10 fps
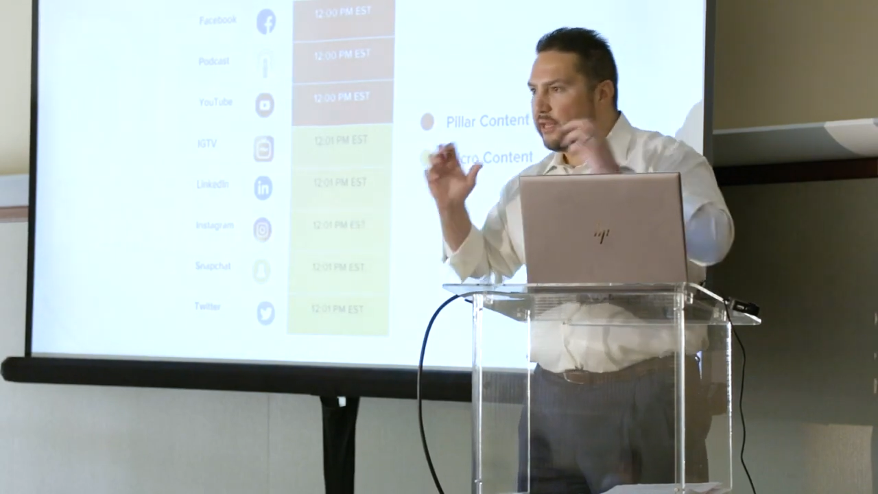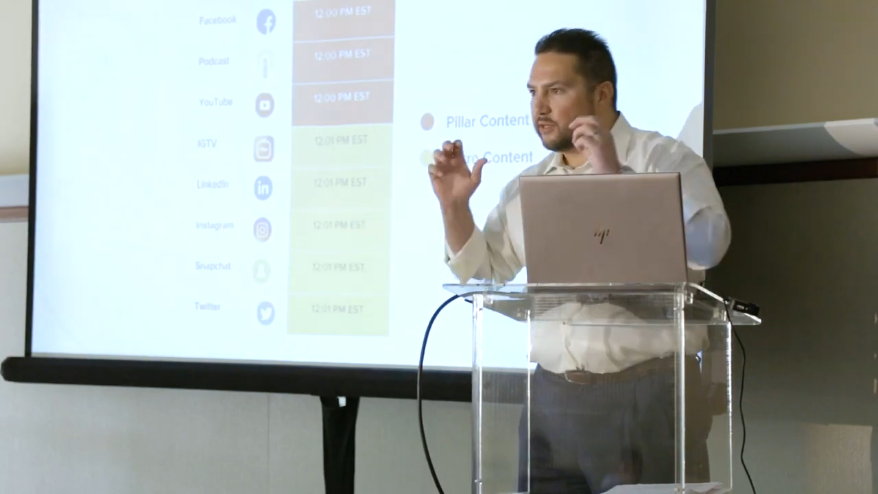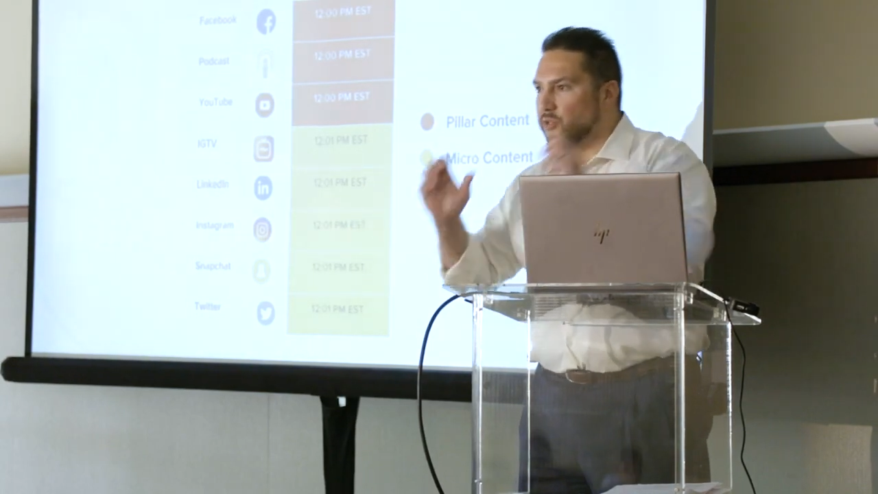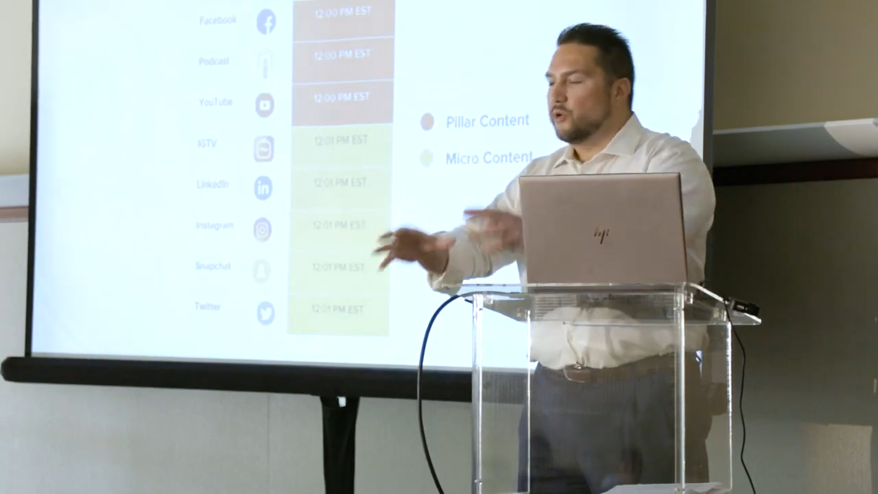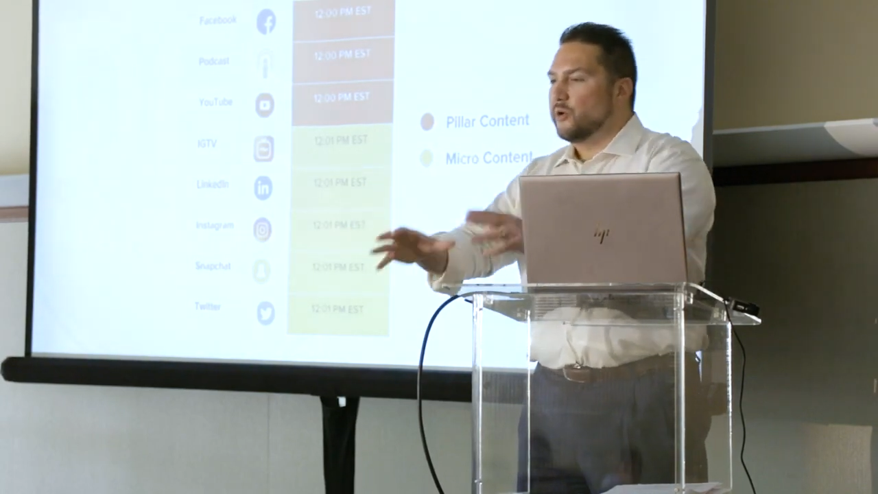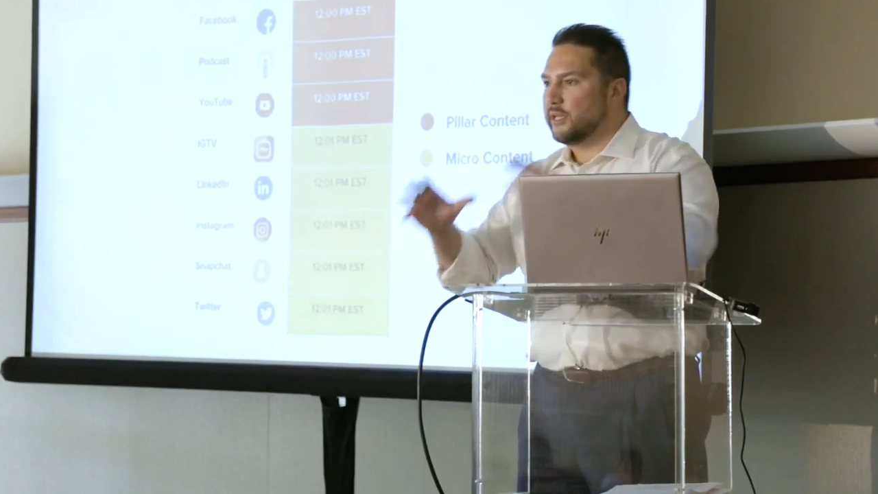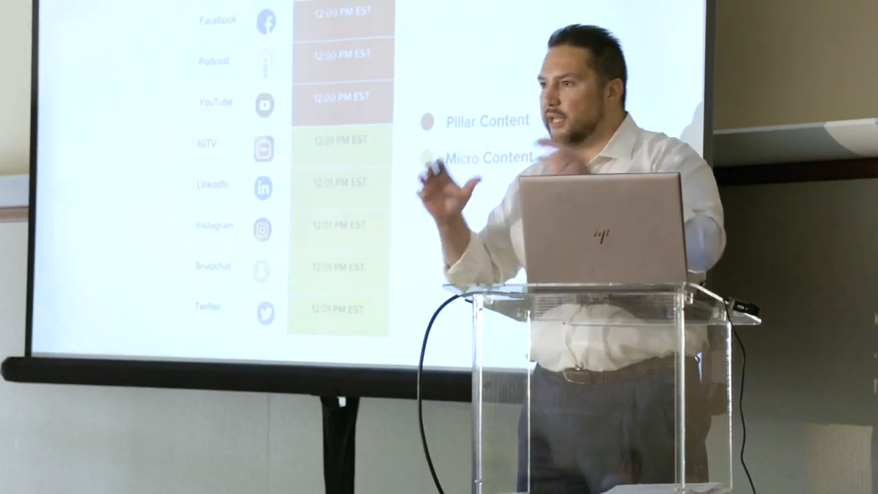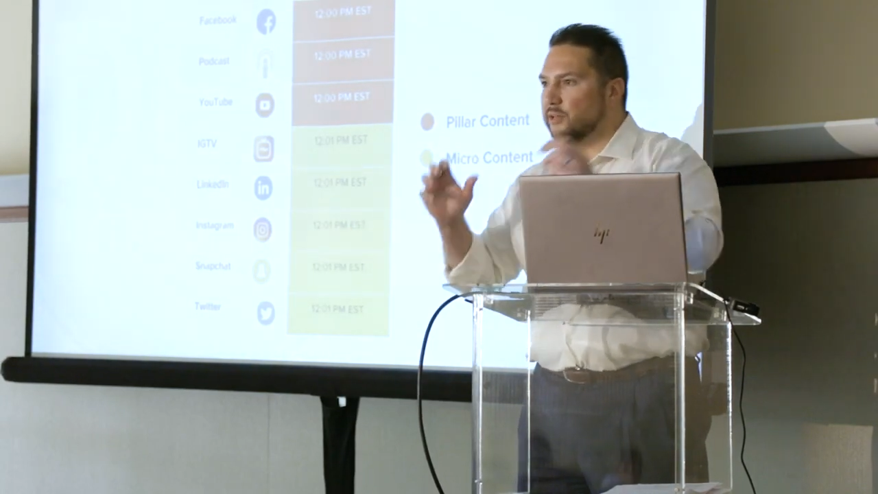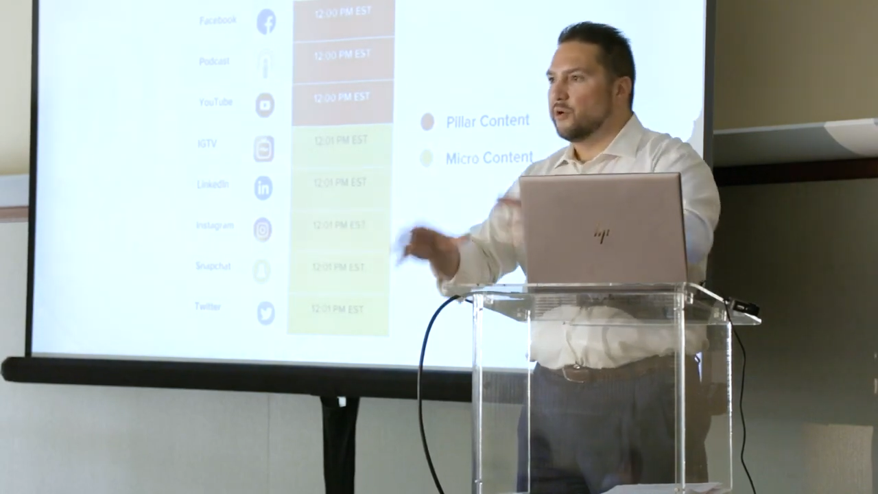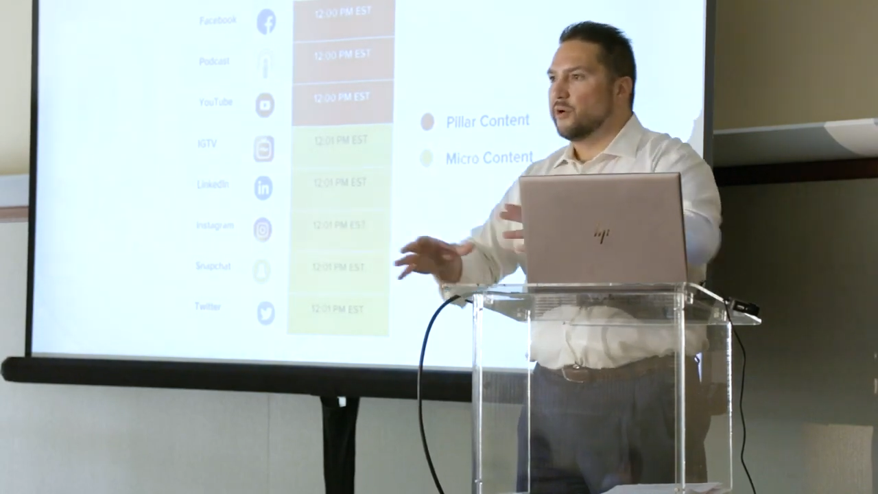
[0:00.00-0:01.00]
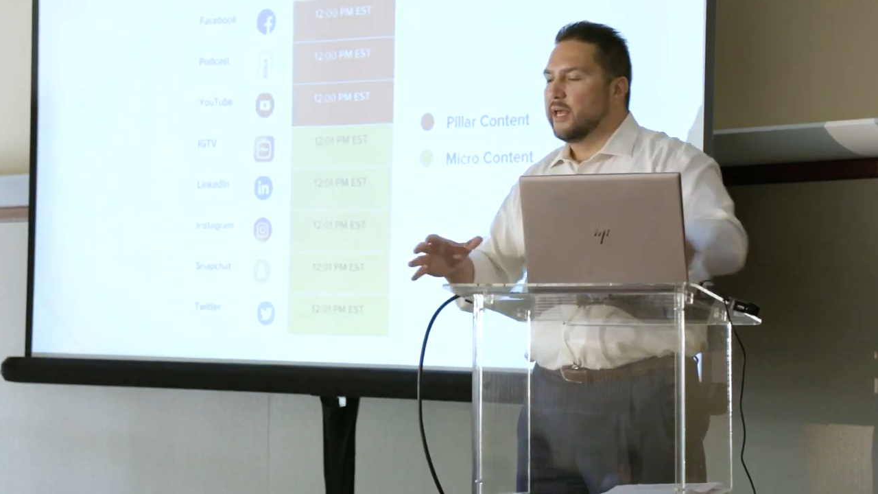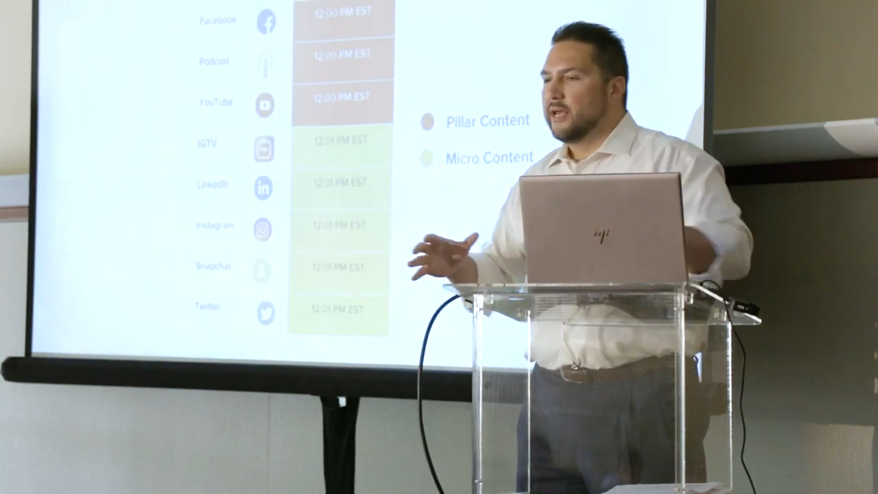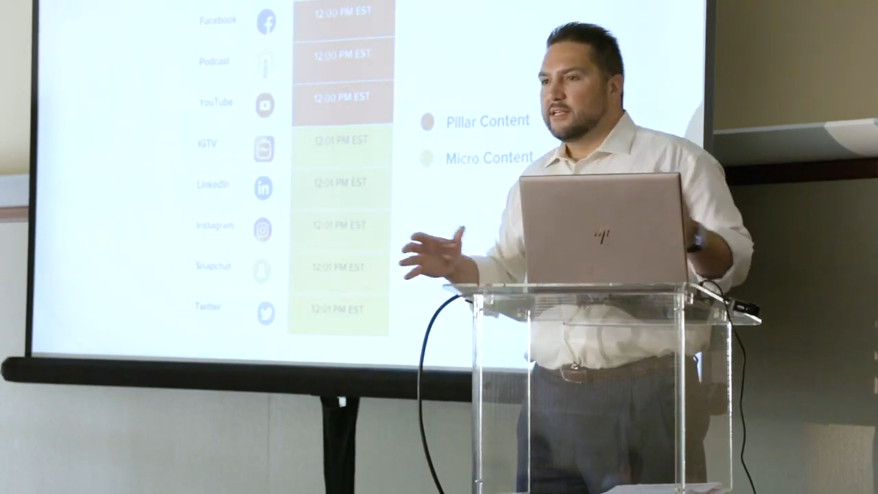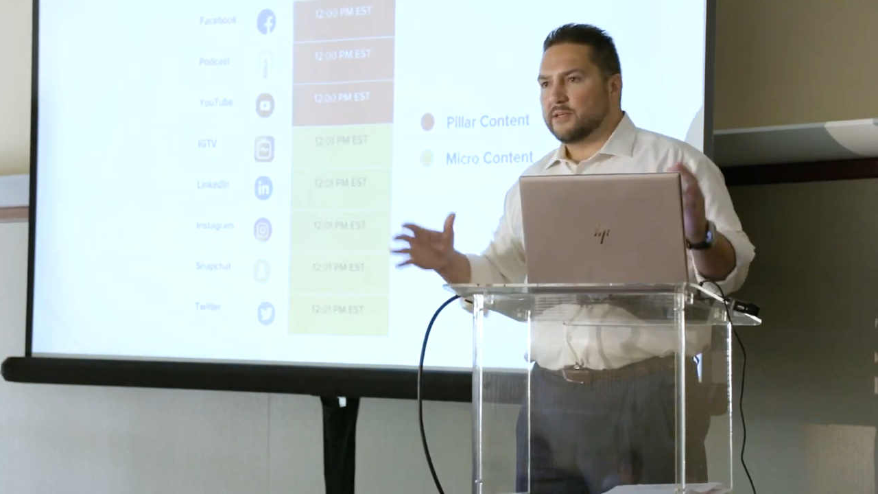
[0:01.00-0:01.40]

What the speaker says: and do it, and do it.